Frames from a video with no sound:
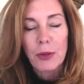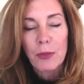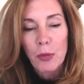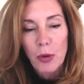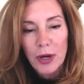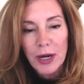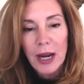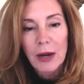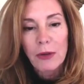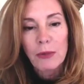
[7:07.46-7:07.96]
from
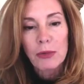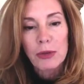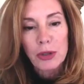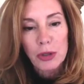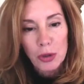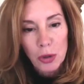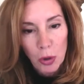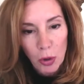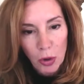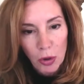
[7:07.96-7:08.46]
what I was
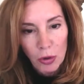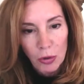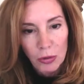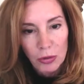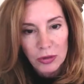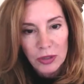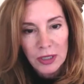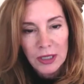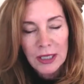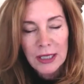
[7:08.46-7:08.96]

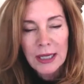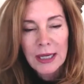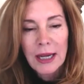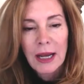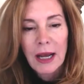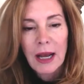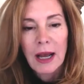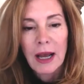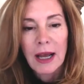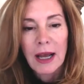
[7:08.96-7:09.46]
told,
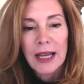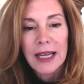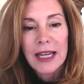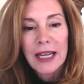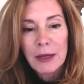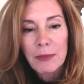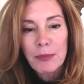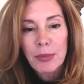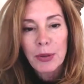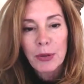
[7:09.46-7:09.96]
uh,
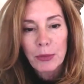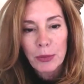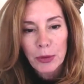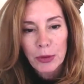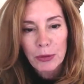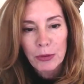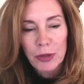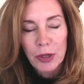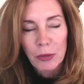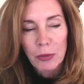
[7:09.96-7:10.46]
in
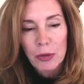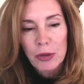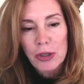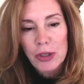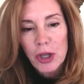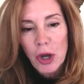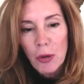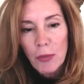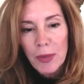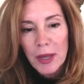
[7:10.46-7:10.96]
Peru, there were
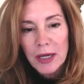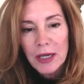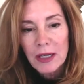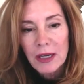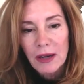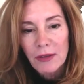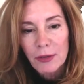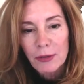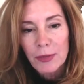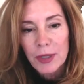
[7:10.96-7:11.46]
so many
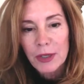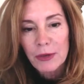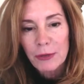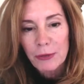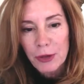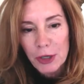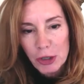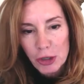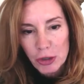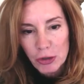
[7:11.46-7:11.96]
government
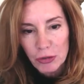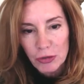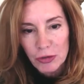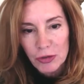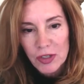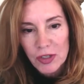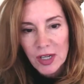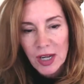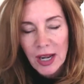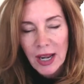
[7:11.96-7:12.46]

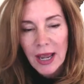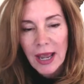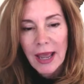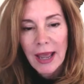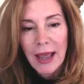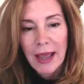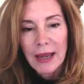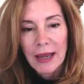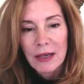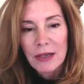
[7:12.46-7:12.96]
officials
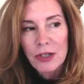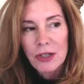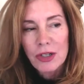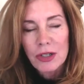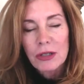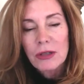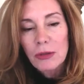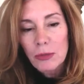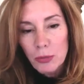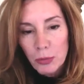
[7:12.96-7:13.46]

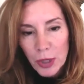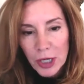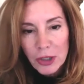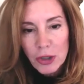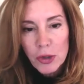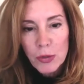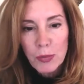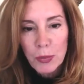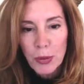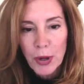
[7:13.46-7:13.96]
and
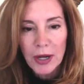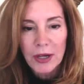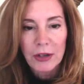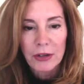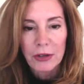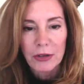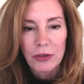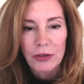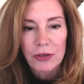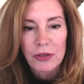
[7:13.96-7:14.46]
rich
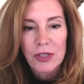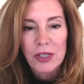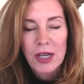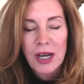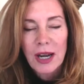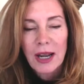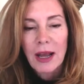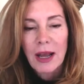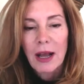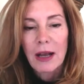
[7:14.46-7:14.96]
predators
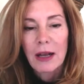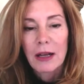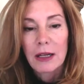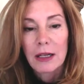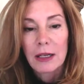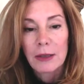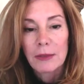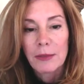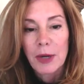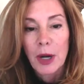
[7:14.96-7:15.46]

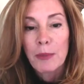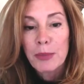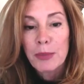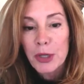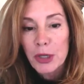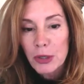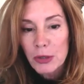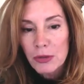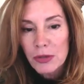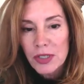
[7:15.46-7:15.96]
um,
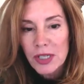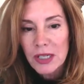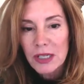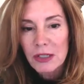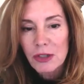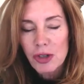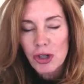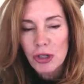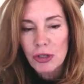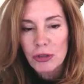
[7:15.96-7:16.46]

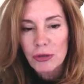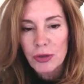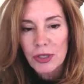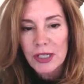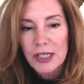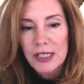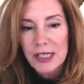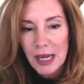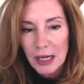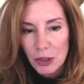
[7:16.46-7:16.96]
abusing
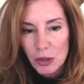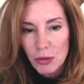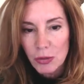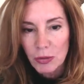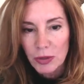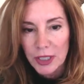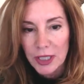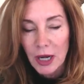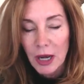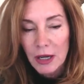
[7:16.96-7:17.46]
children
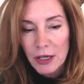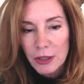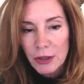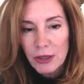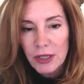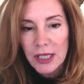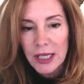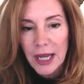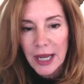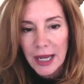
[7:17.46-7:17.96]
sexually
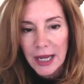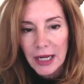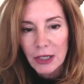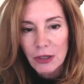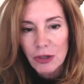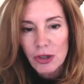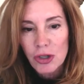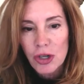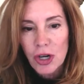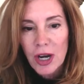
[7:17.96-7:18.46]
under the
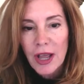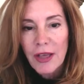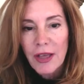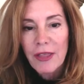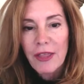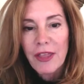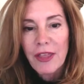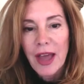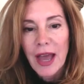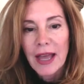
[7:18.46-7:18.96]
age
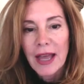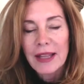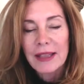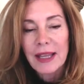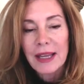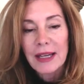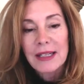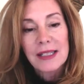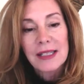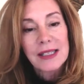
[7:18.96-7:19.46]
that
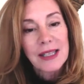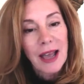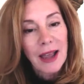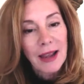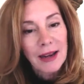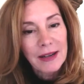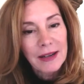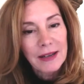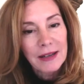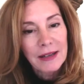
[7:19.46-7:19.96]
they
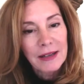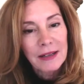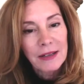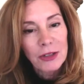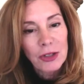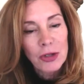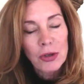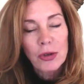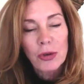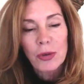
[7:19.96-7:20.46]
decided
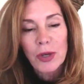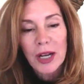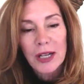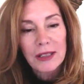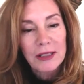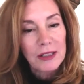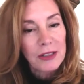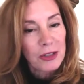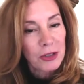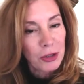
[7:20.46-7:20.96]
to
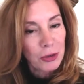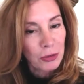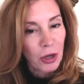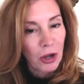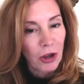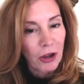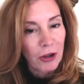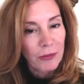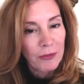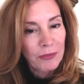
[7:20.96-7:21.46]
create this new
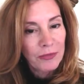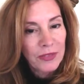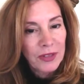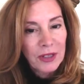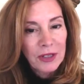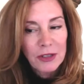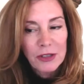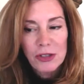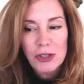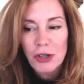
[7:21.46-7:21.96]
law.
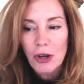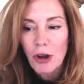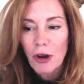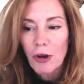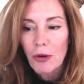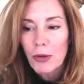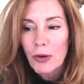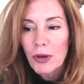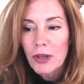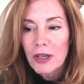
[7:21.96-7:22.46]

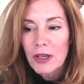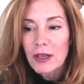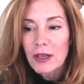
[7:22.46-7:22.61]
So